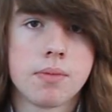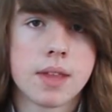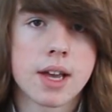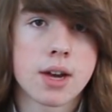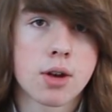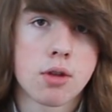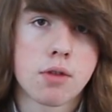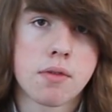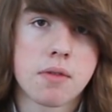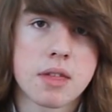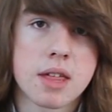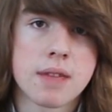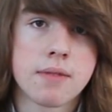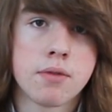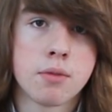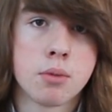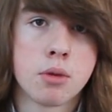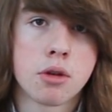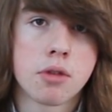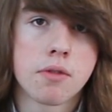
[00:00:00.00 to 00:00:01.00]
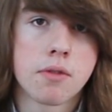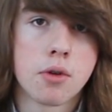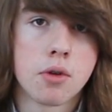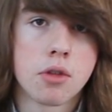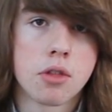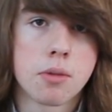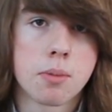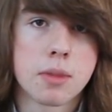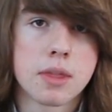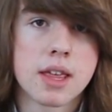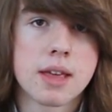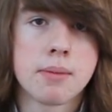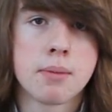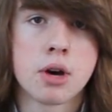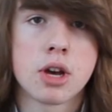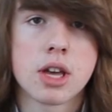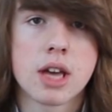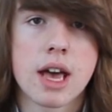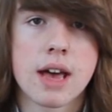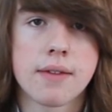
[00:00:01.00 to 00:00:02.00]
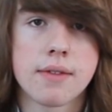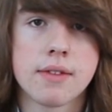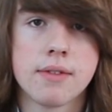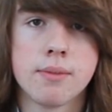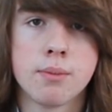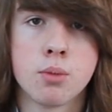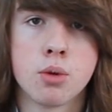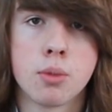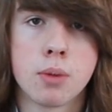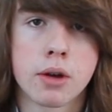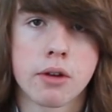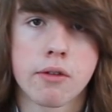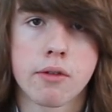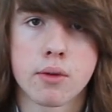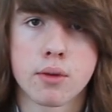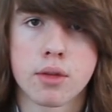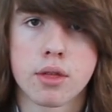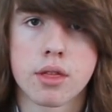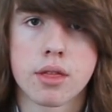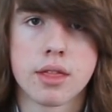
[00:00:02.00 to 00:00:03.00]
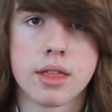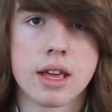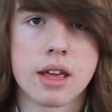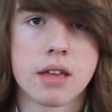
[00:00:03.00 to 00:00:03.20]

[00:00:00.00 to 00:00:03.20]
That goes the same for most phones, but they might have even more microphones than